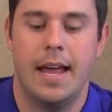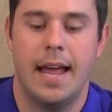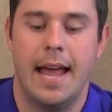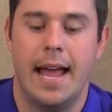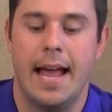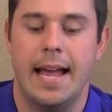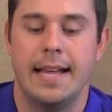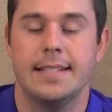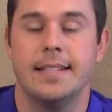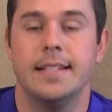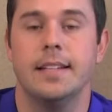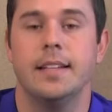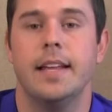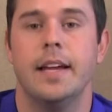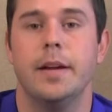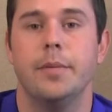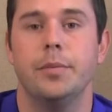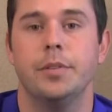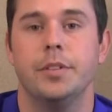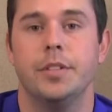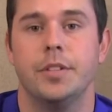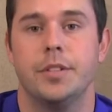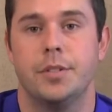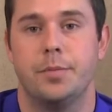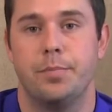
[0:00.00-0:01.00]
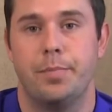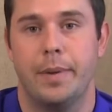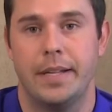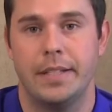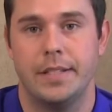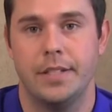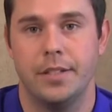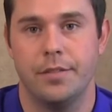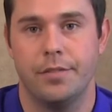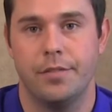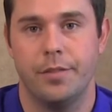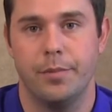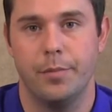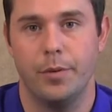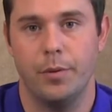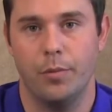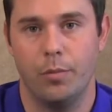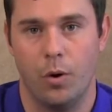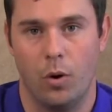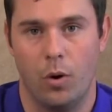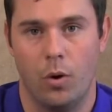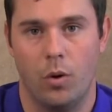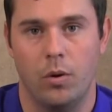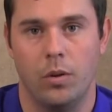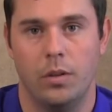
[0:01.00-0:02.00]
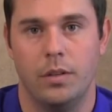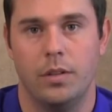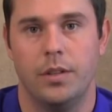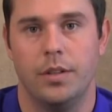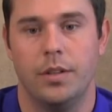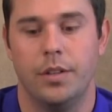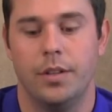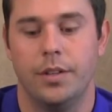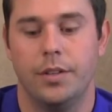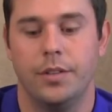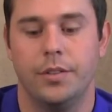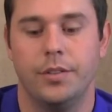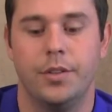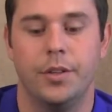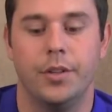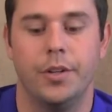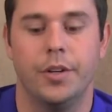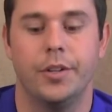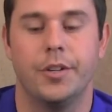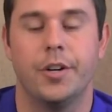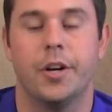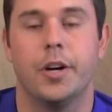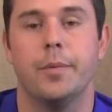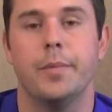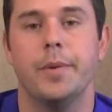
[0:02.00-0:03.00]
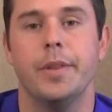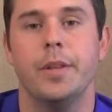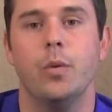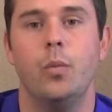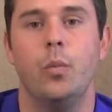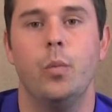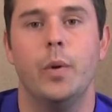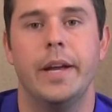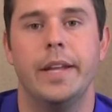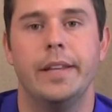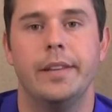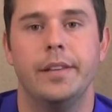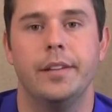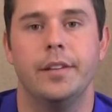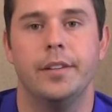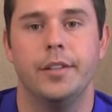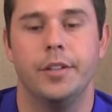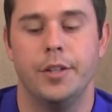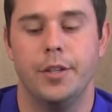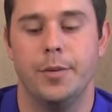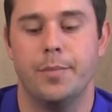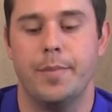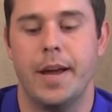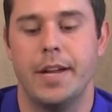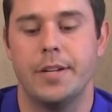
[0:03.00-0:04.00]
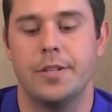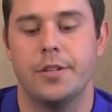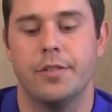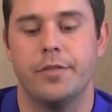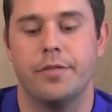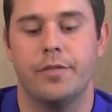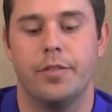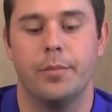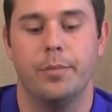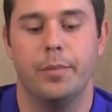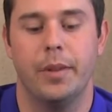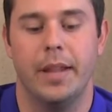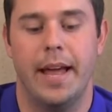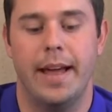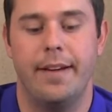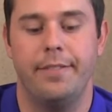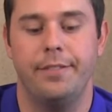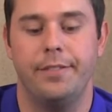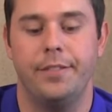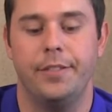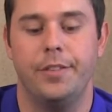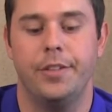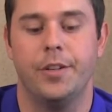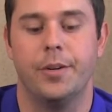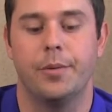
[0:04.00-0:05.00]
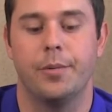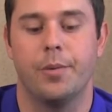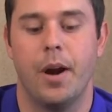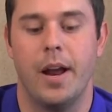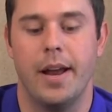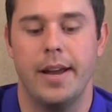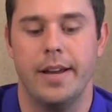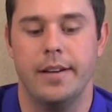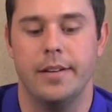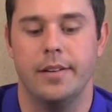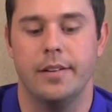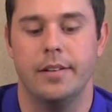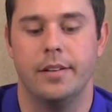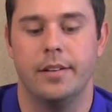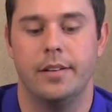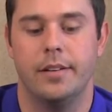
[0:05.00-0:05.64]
As the label dispenses from the roll, to determine the width, you measure from left to right.